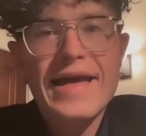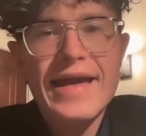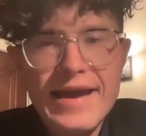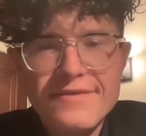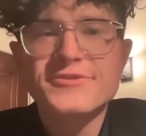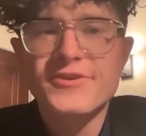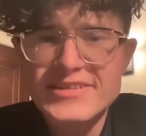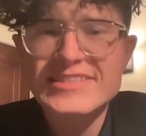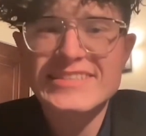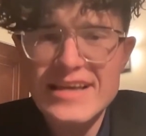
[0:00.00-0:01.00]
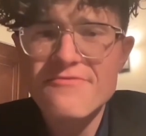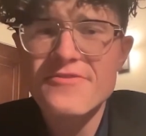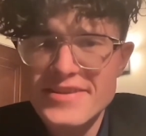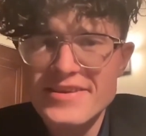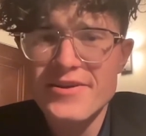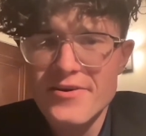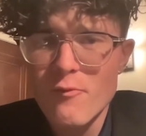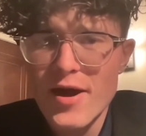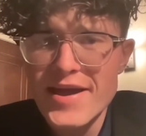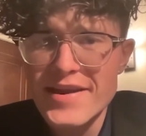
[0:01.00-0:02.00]
after a 7-year
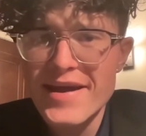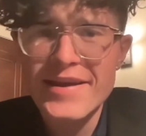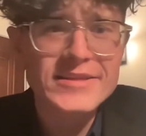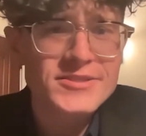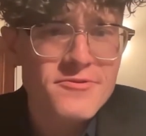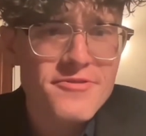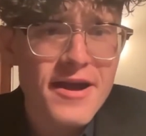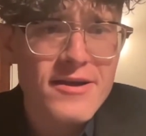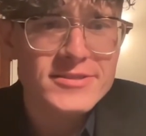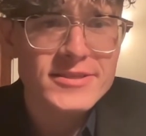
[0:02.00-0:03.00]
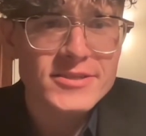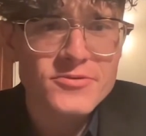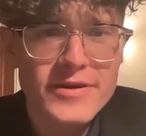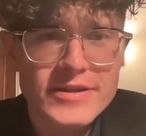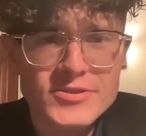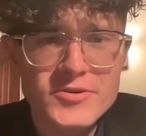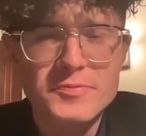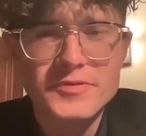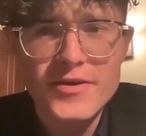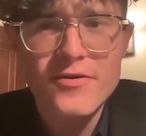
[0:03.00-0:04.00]
wait and a 2022
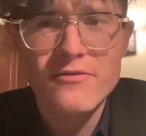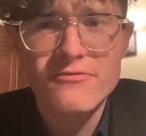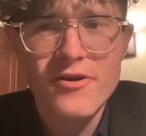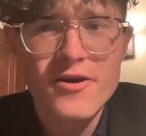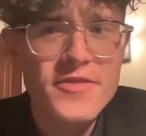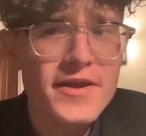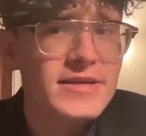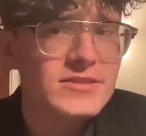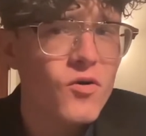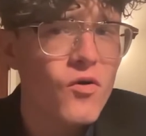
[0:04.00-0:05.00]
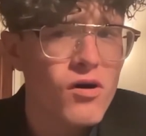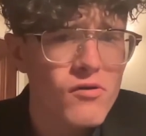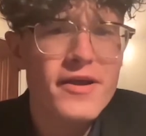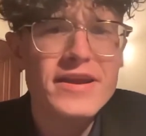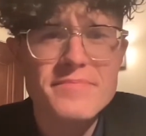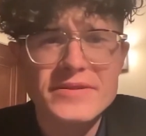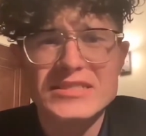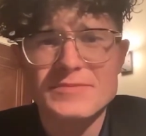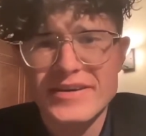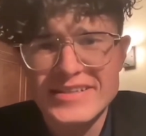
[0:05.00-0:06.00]
playoff run that has already been
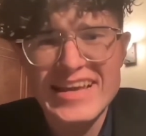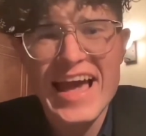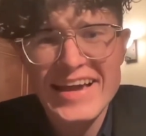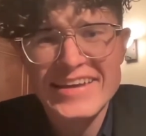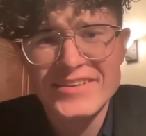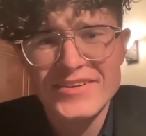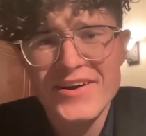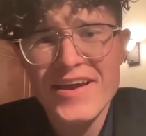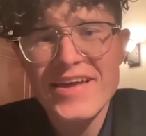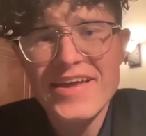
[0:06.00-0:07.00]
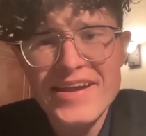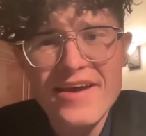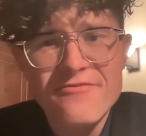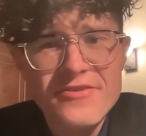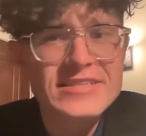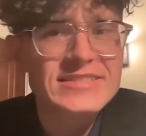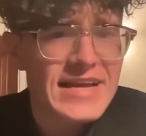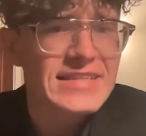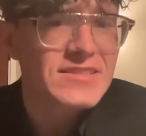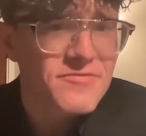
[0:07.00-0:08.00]
spectacular in every
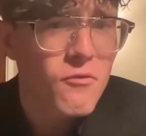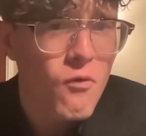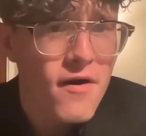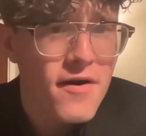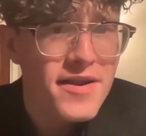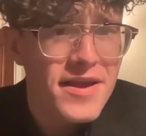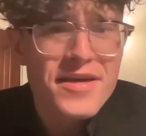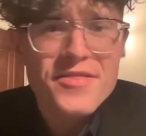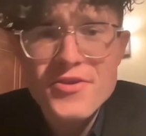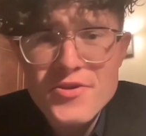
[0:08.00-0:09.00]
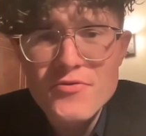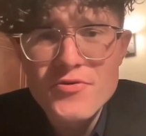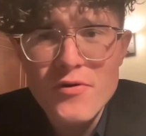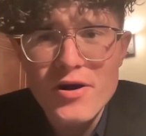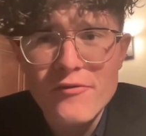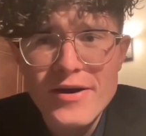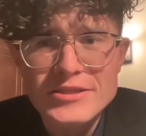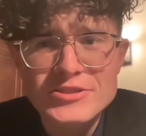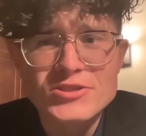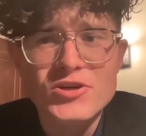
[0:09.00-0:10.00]
sense of the word, the New York
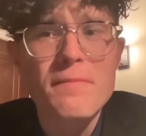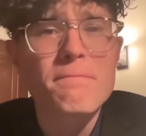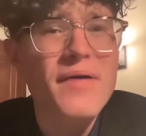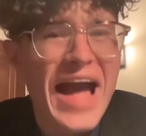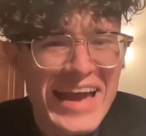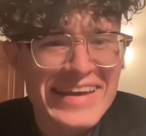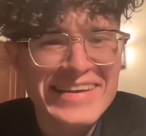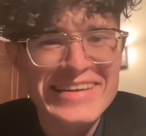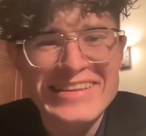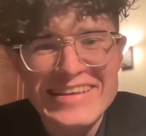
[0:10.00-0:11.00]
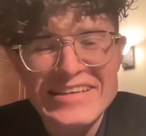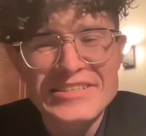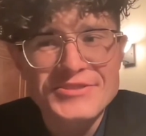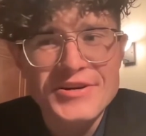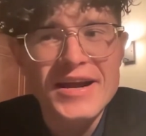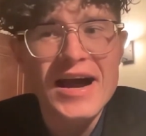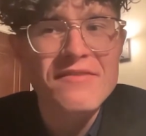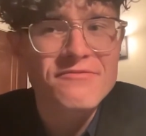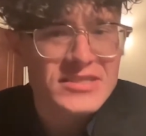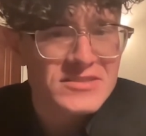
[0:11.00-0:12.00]
Rangers are back in the Eastern
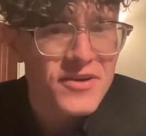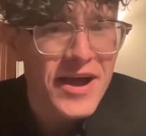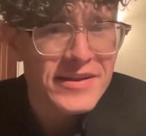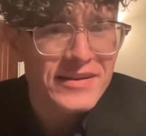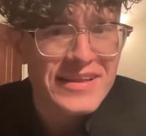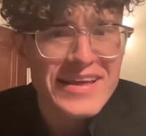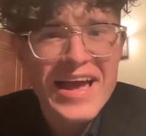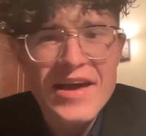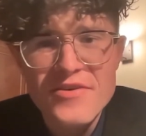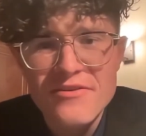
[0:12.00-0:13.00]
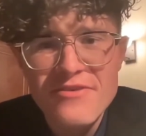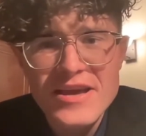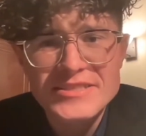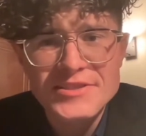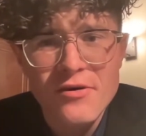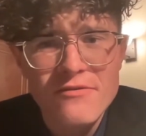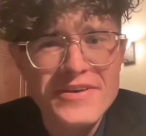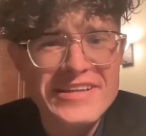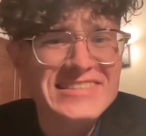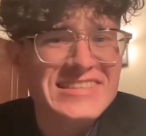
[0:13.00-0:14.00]
Conference Final, and they're facing off
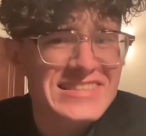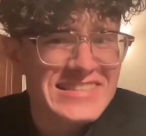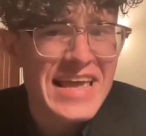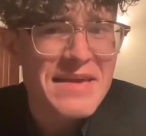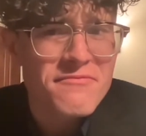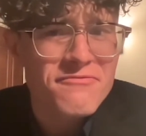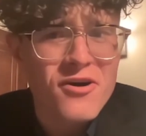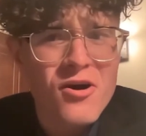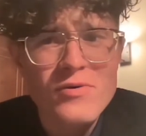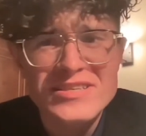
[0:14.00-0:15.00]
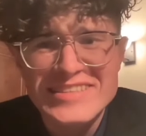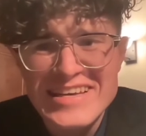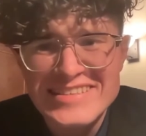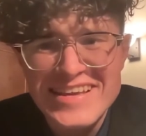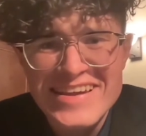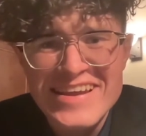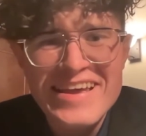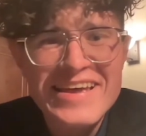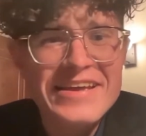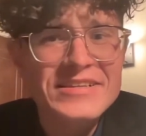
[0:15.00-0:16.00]
against the same foe as they did
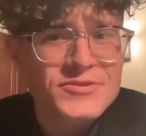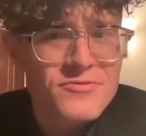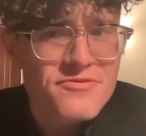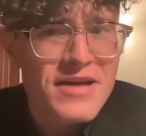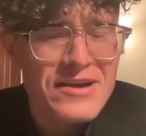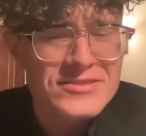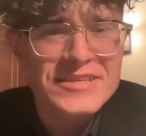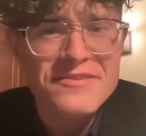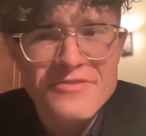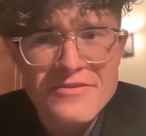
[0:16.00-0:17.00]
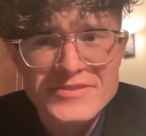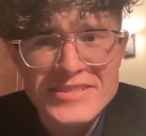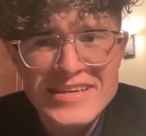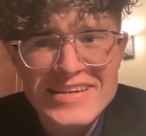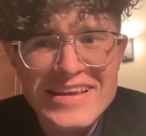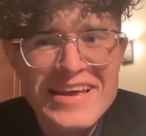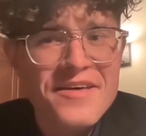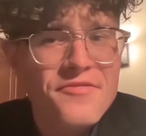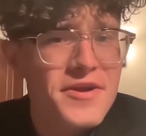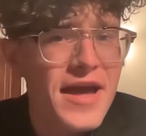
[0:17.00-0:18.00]
in 2015,
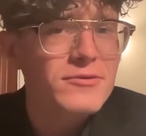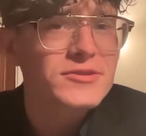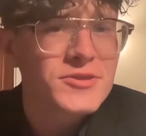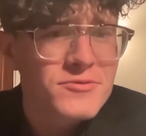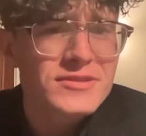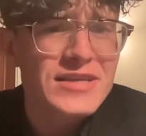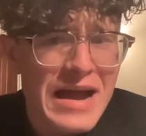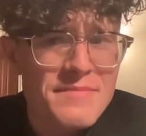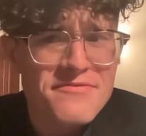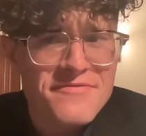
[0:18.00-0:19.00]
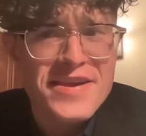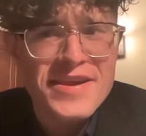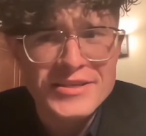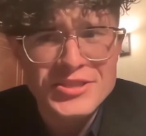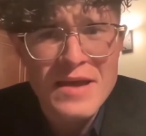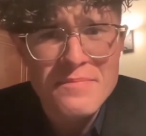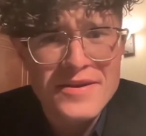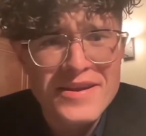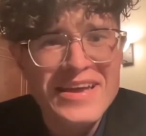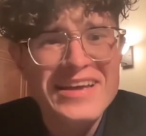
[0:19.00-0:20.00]
the now 2-time defending
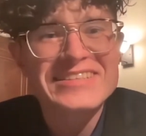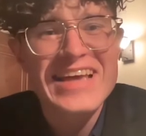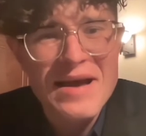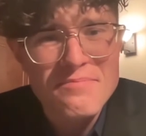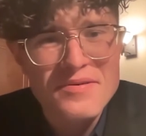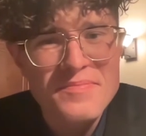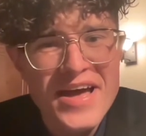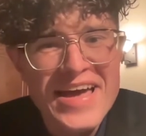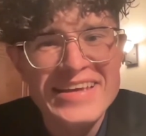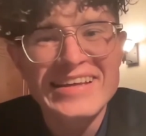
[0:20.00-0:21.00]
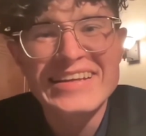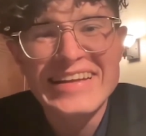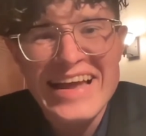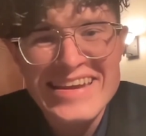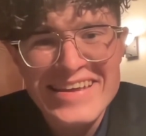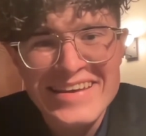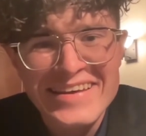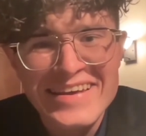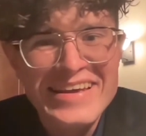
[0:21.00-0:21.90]
champion, Tampa Bay Lightning.